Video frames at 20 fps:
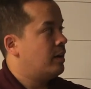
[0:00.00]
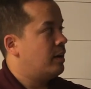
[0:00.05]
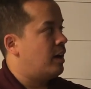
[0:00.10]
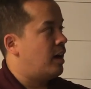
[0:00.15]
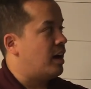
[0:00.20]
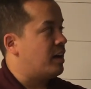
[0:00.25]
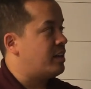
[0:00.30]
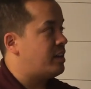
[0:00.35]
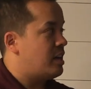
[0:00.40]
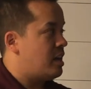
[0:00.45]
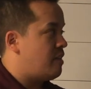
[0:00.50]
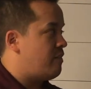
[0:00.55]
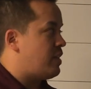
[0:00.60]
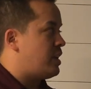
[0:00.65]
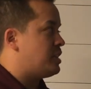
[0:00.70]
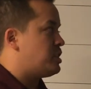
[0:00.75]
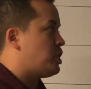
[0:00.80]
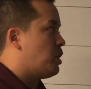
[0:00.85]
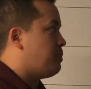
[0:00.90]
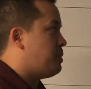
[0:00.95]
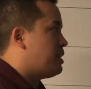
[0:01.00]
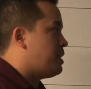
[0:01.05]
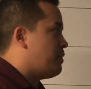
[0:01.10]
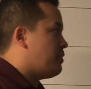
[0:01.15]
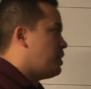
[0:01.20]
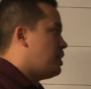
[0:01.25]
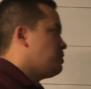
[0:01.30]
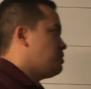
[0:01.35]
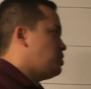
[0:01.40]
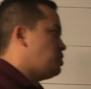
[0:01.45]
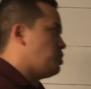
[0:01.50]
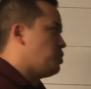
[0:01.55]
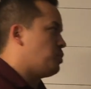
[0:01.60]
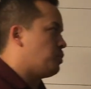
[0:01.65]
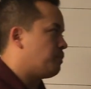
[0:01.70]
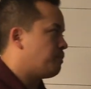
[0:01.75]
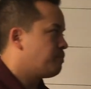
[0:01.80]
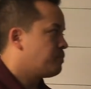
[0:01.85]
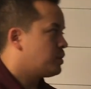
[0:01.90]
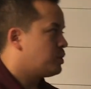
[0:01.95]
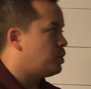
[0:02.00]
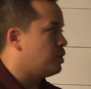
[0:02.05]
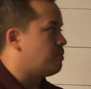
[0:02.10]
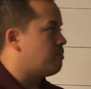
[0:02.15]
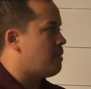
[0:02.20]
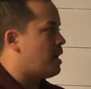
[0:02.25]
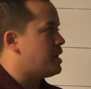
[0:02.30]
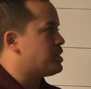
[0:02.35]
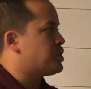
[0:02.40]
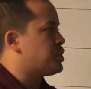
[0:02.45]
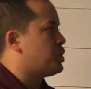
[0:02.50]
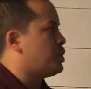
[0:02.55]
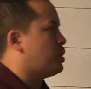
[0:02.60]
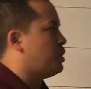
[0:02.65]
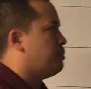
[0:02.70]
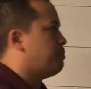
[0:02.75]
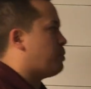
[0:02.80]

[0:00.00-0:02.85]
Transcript: Uh, give and it shall be given unto you. Good measure,